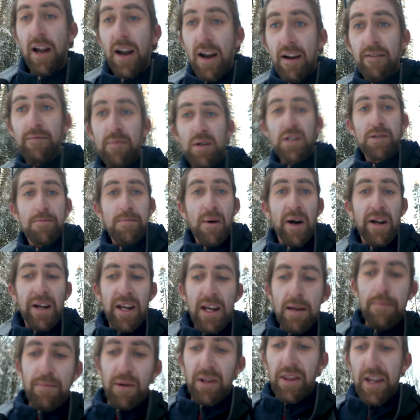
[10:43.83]
don't have much
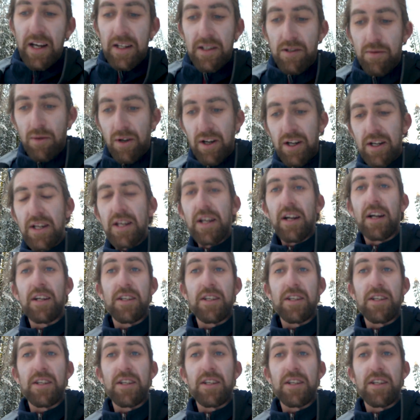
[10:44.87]
money, but that's what I did.